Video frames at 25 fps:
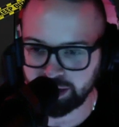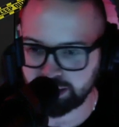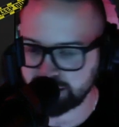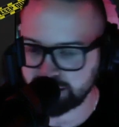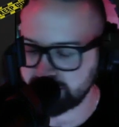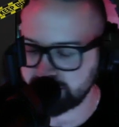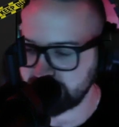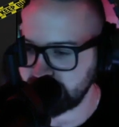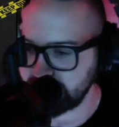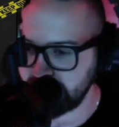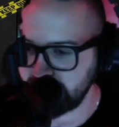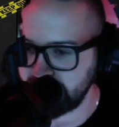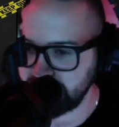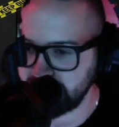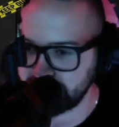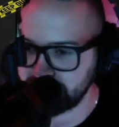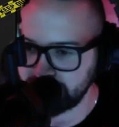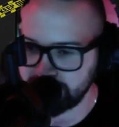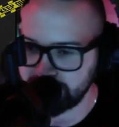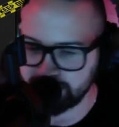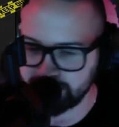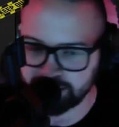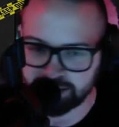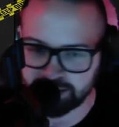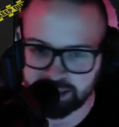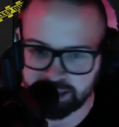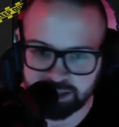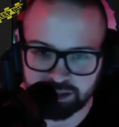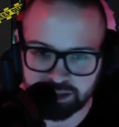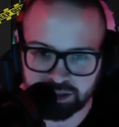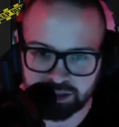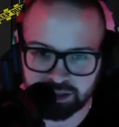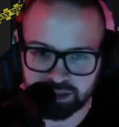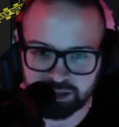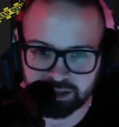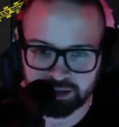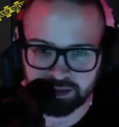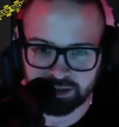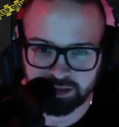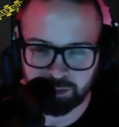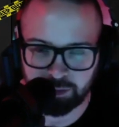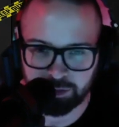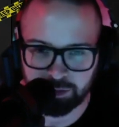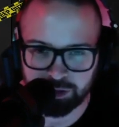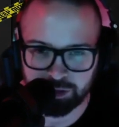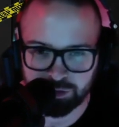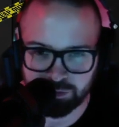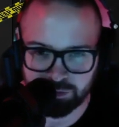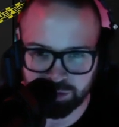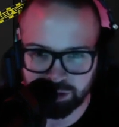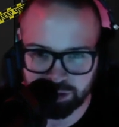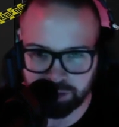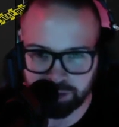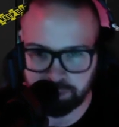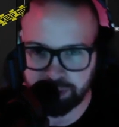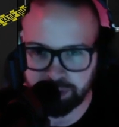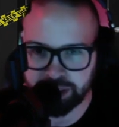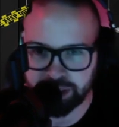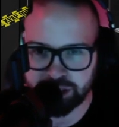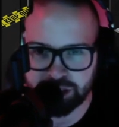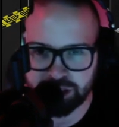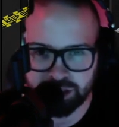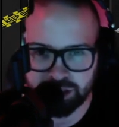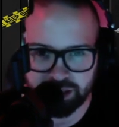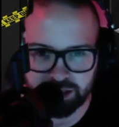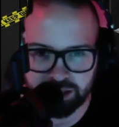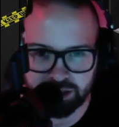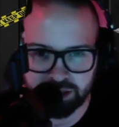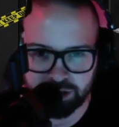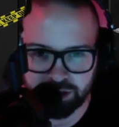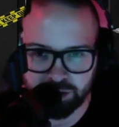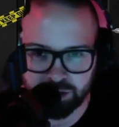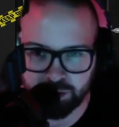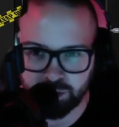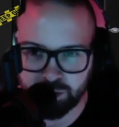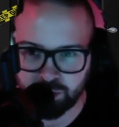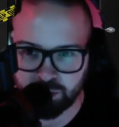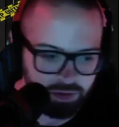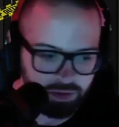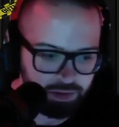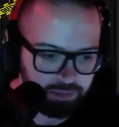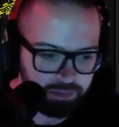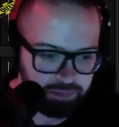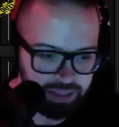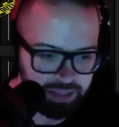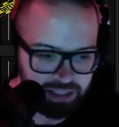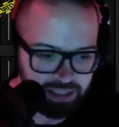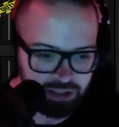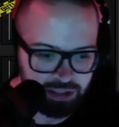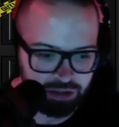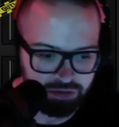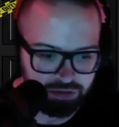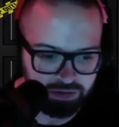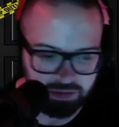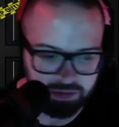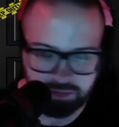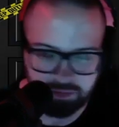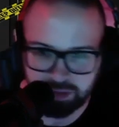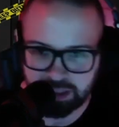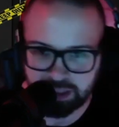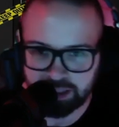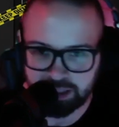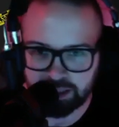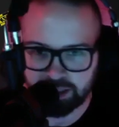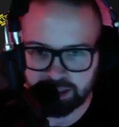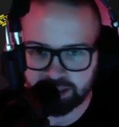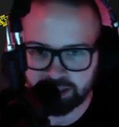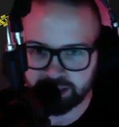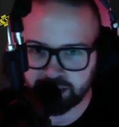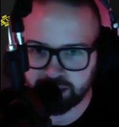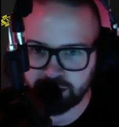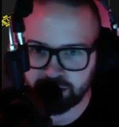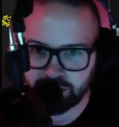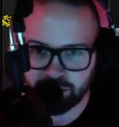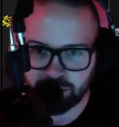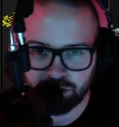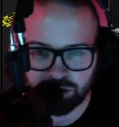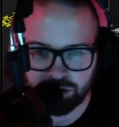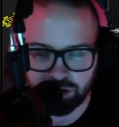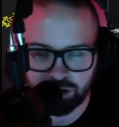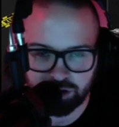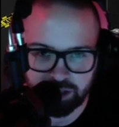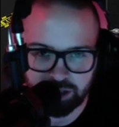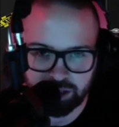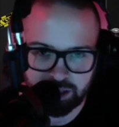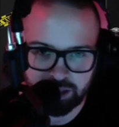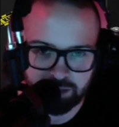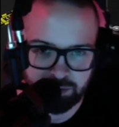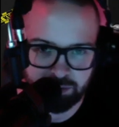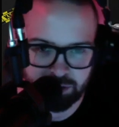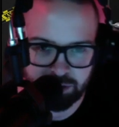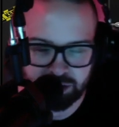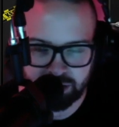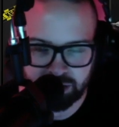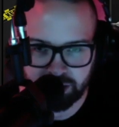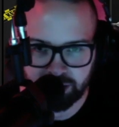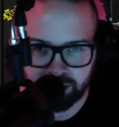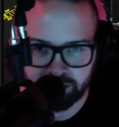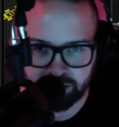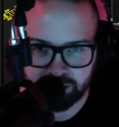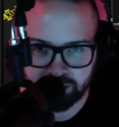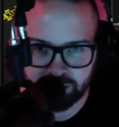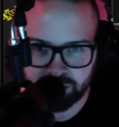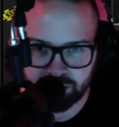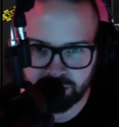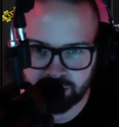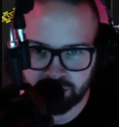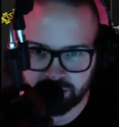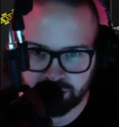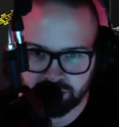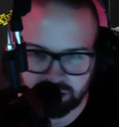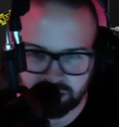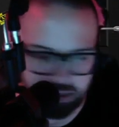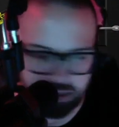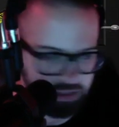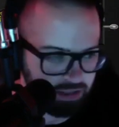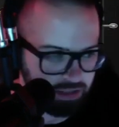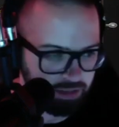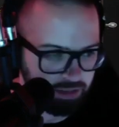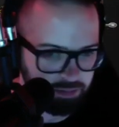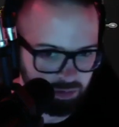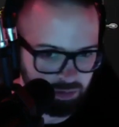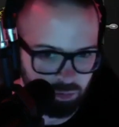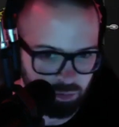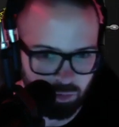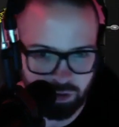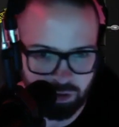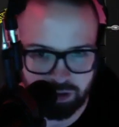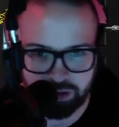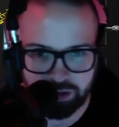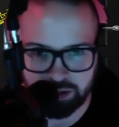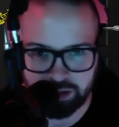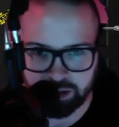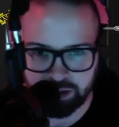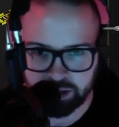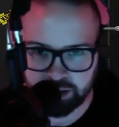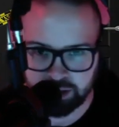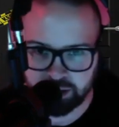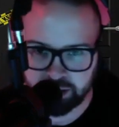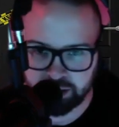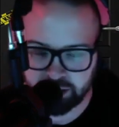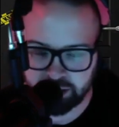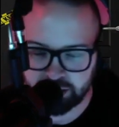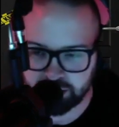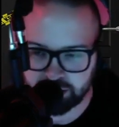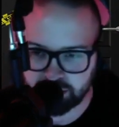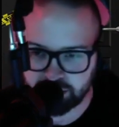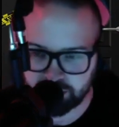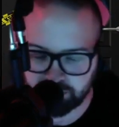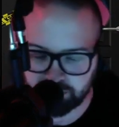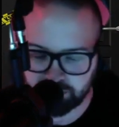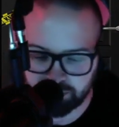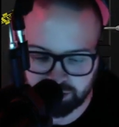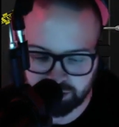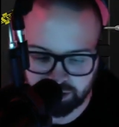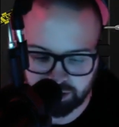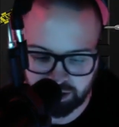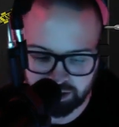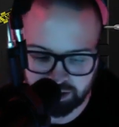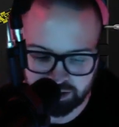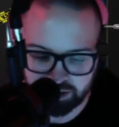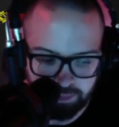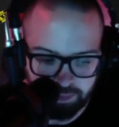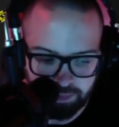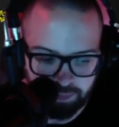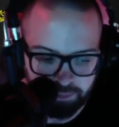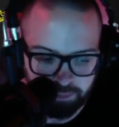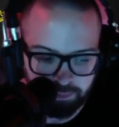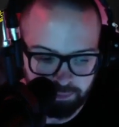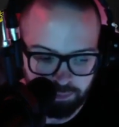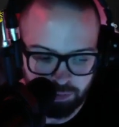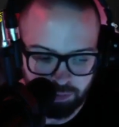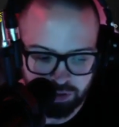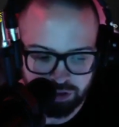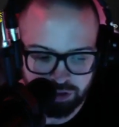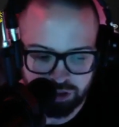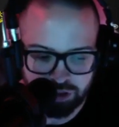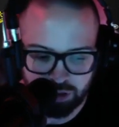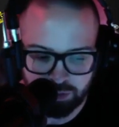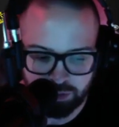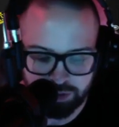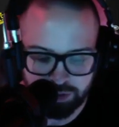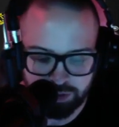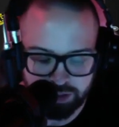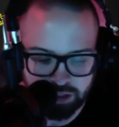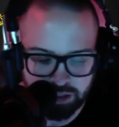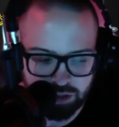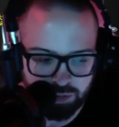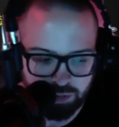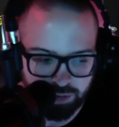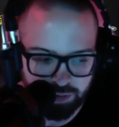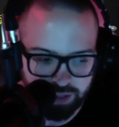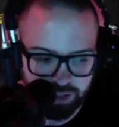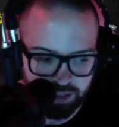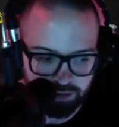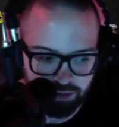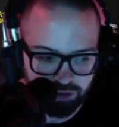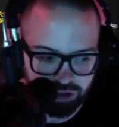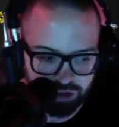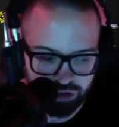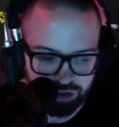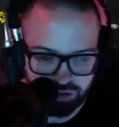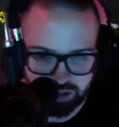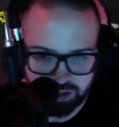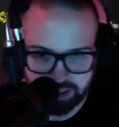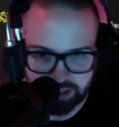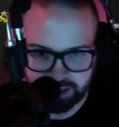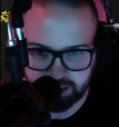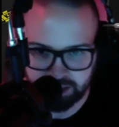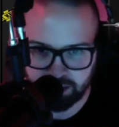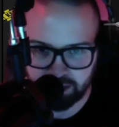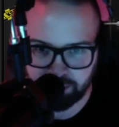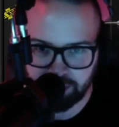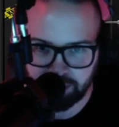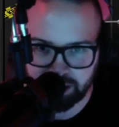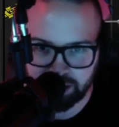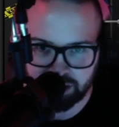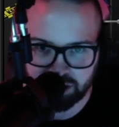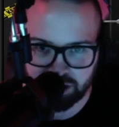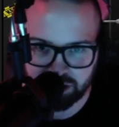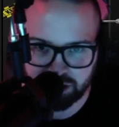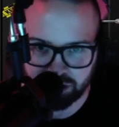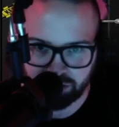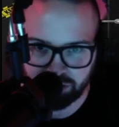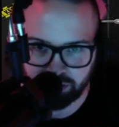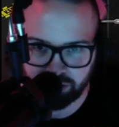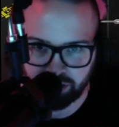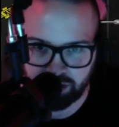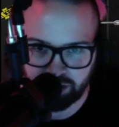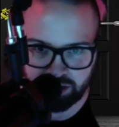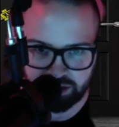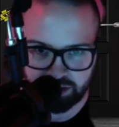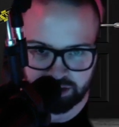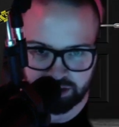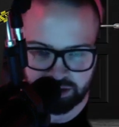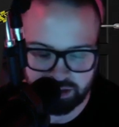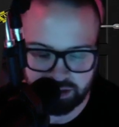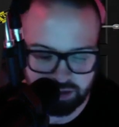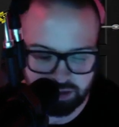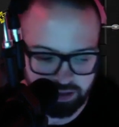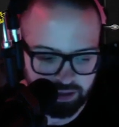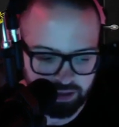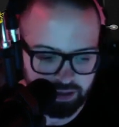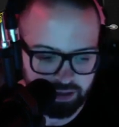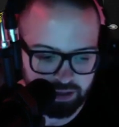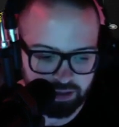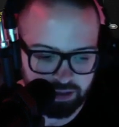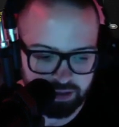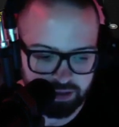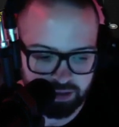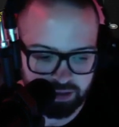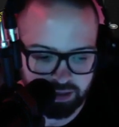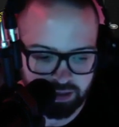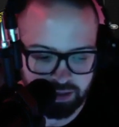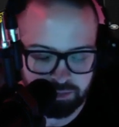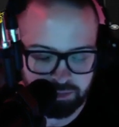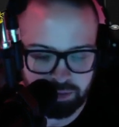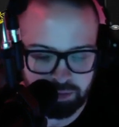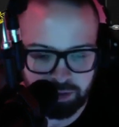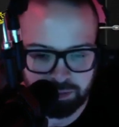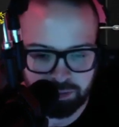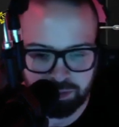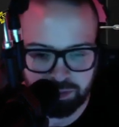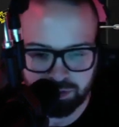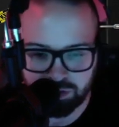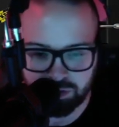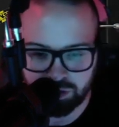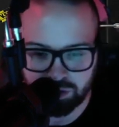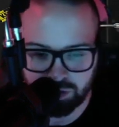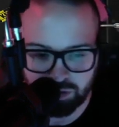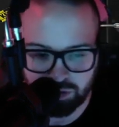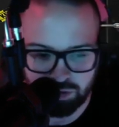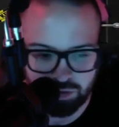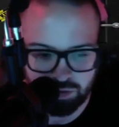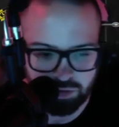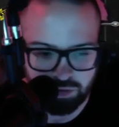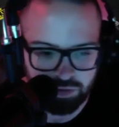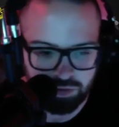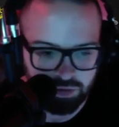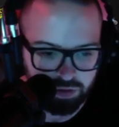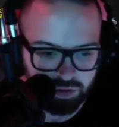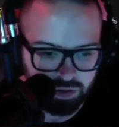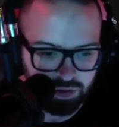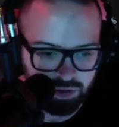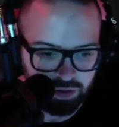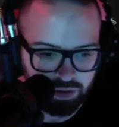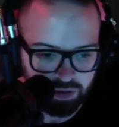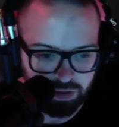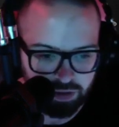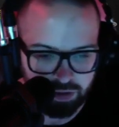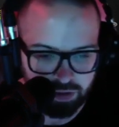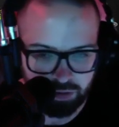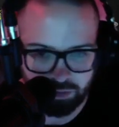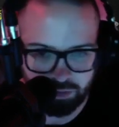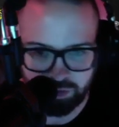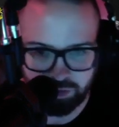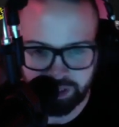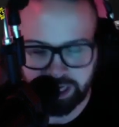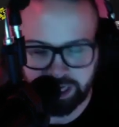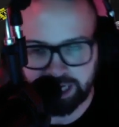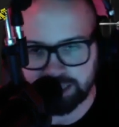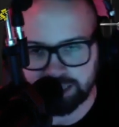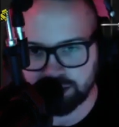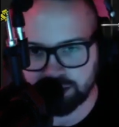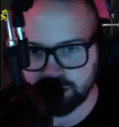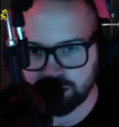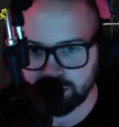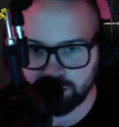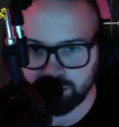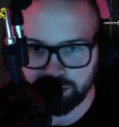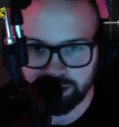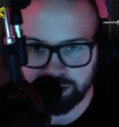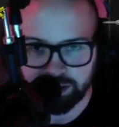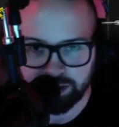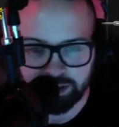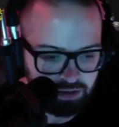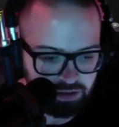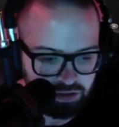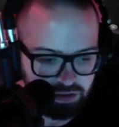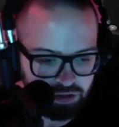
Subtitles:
I didn't have that intention. I wasn't really pitching it to mainstream media as I usually am with the other songs like Number One and some of the others. More so with this one, I was just trying to get the message across and get people to, you know, react to it.